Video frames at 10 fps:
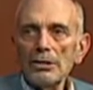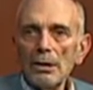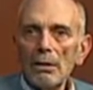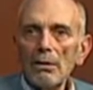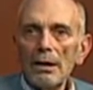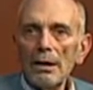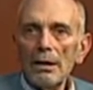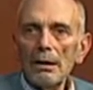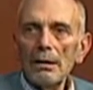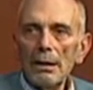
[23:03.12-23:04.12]
though,
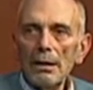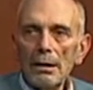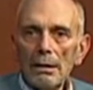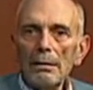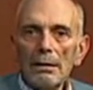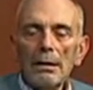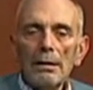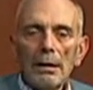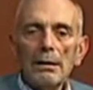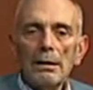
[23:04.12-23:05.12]

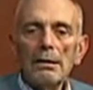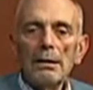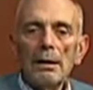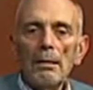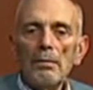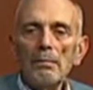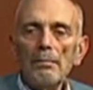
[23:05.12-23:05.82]
at the time.